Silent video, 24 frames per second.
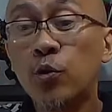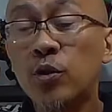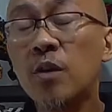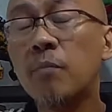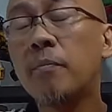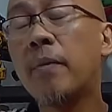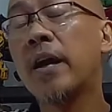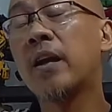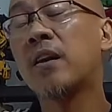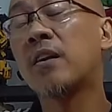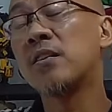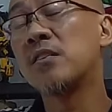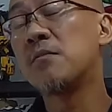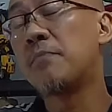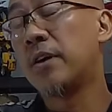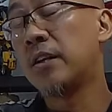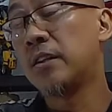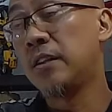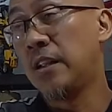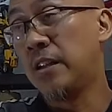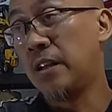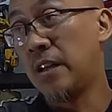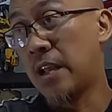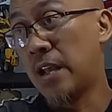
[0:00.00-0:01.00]
by Chris
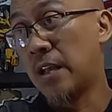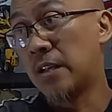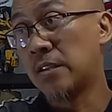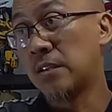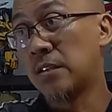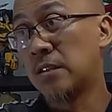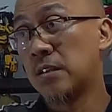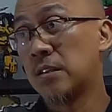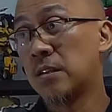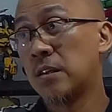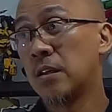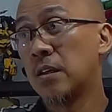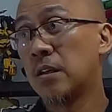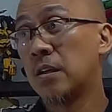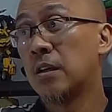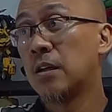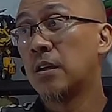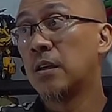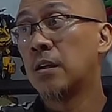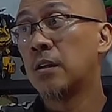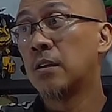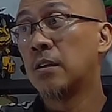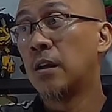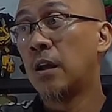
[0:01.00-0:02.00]
Martinez,
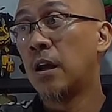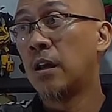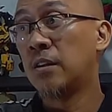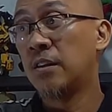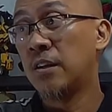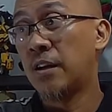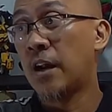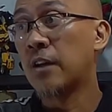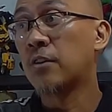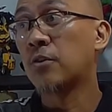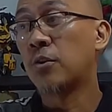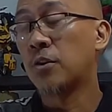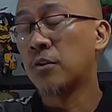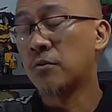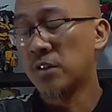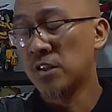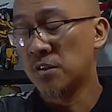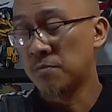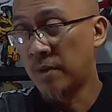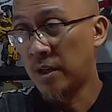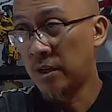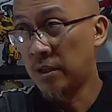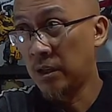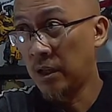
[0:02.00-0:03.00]
a director Chris
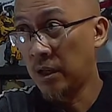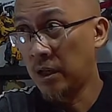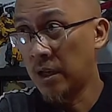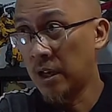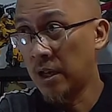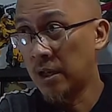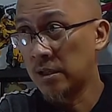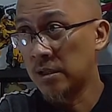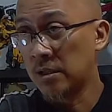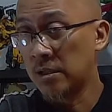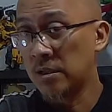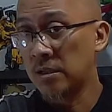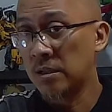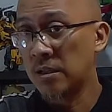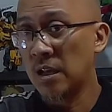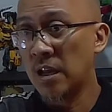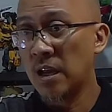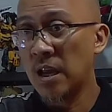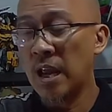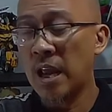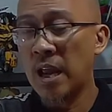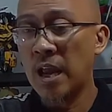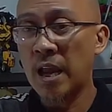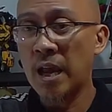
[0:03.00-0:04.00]
Martinez.
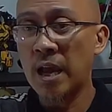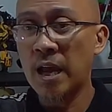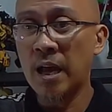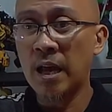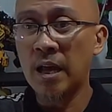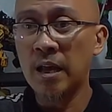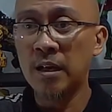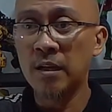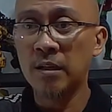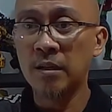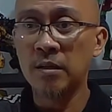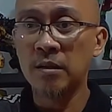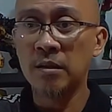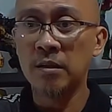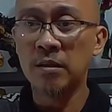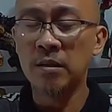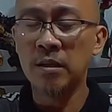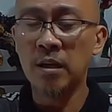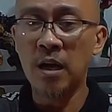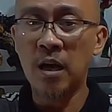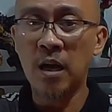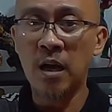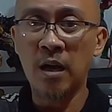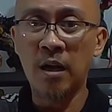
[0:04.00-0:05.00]
And
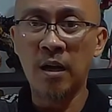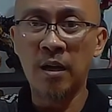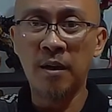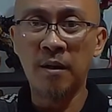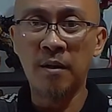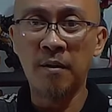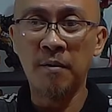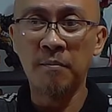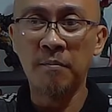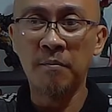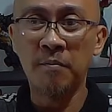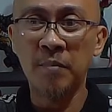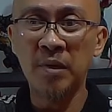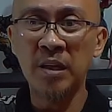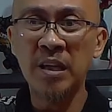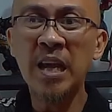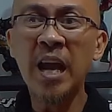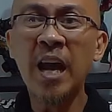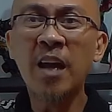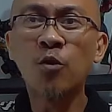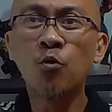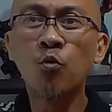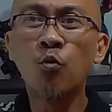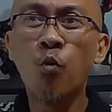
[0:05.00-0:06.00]
he
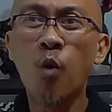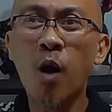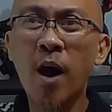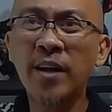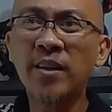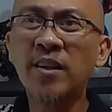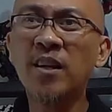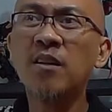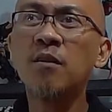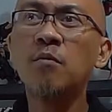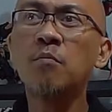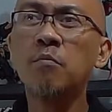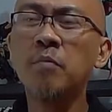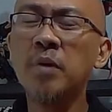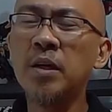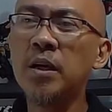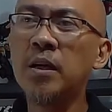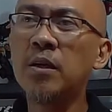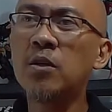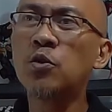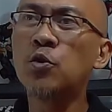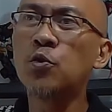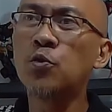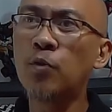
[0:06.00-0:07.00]
had wanted me
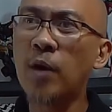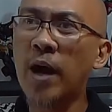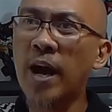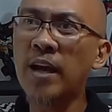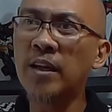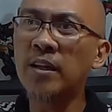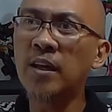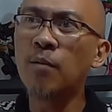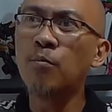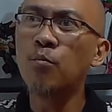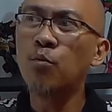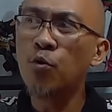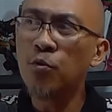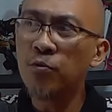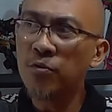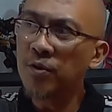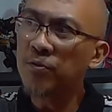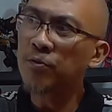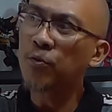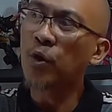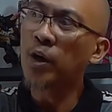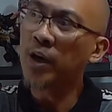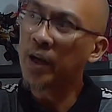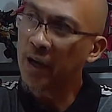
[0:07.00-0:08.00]
to write a movie
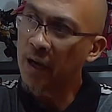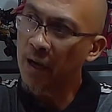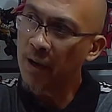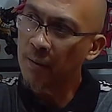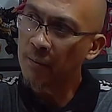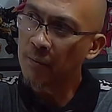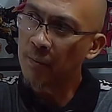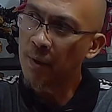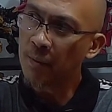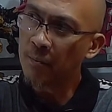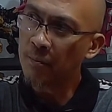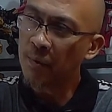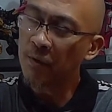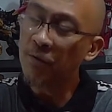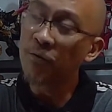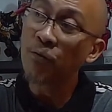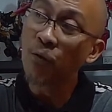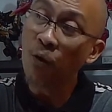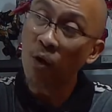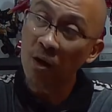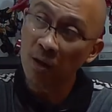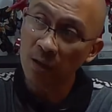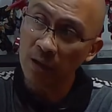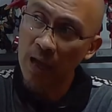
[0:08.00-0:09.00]
for him
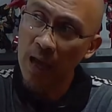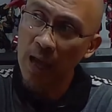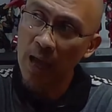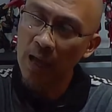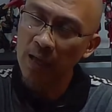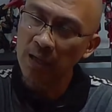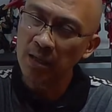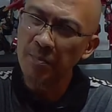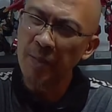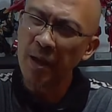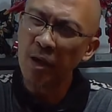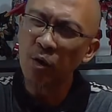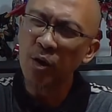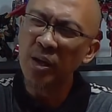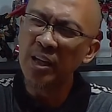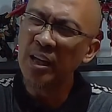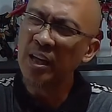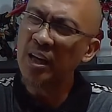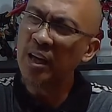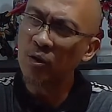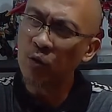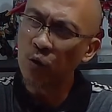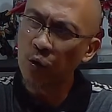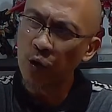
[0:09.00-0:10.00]
before that, pero hindi
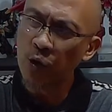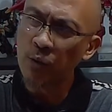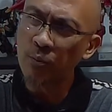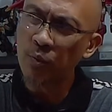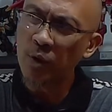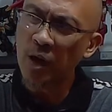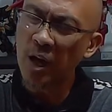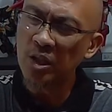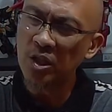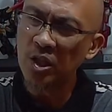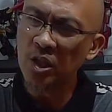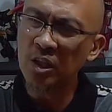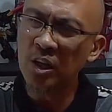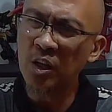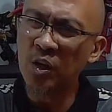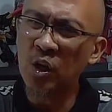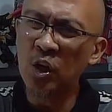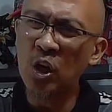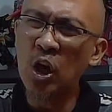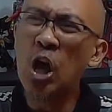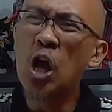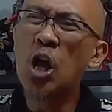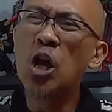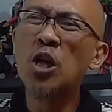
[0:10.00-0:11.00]
natuloy yung project na
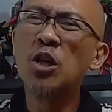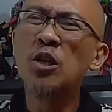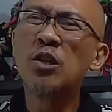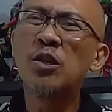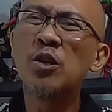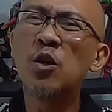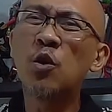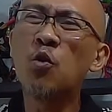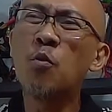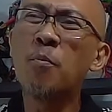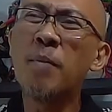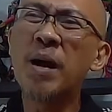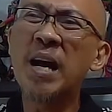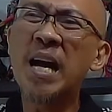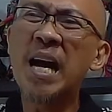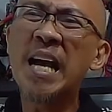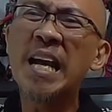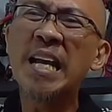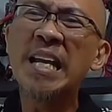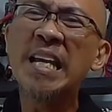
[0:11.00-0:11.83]
yun. So kumbaga, he